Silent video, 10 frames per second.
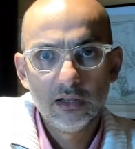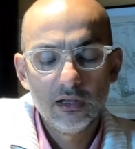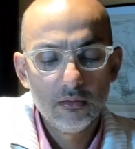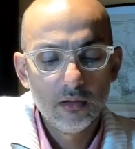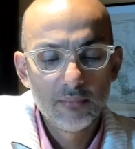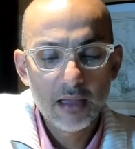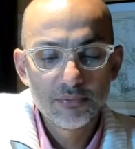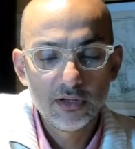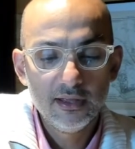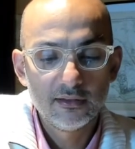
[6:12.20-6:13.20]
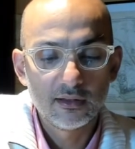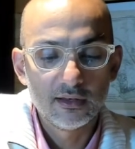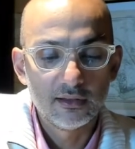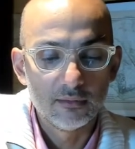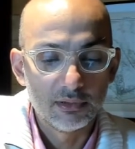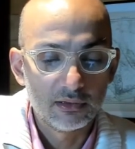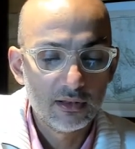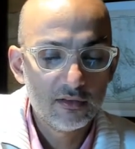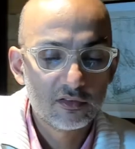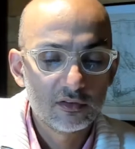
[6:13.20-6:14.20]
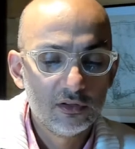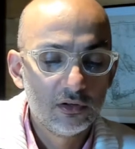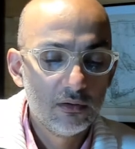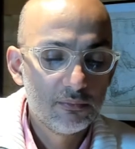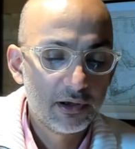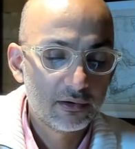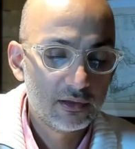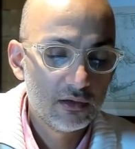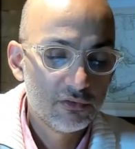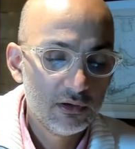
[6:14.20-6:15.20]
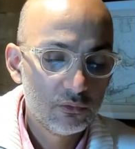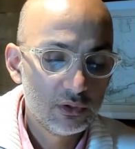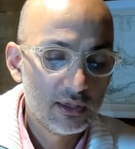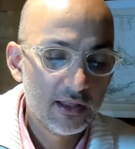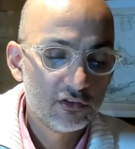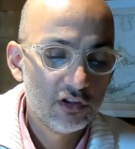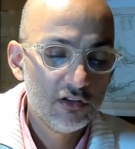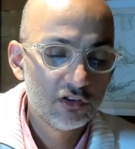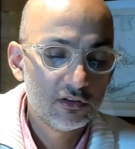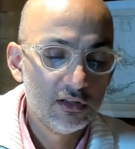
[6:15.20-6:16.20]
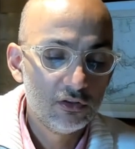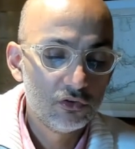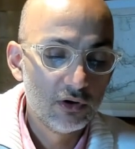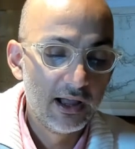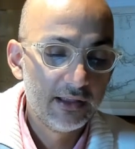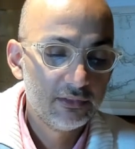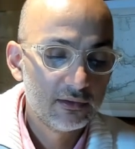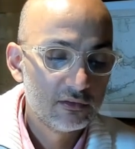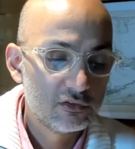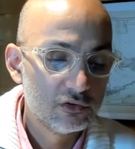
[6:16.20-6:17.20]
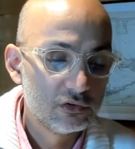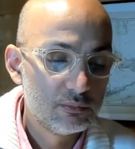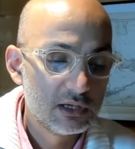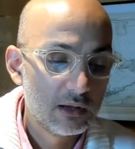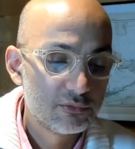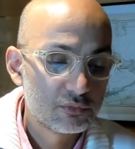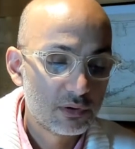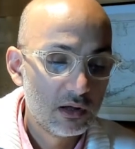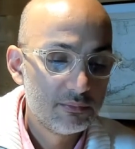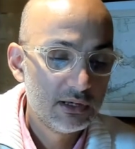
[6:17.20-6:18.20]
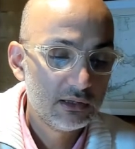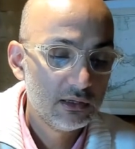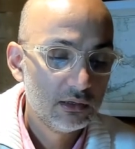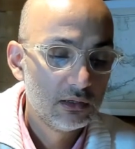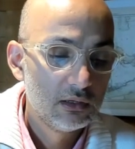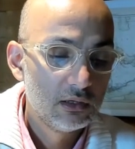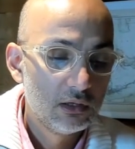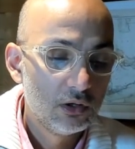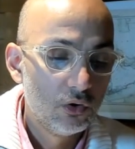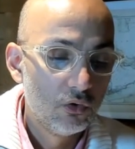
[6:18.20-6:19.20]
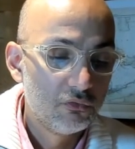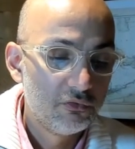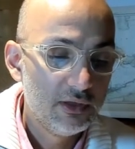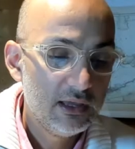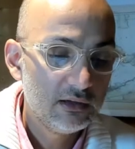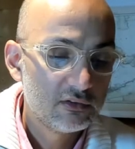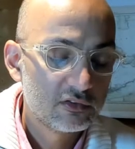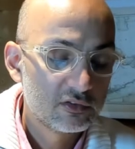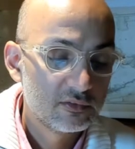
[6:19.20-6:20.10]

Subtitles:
manipulate it a little bit. You remember, given, we can change it into and, so it becomes probability of x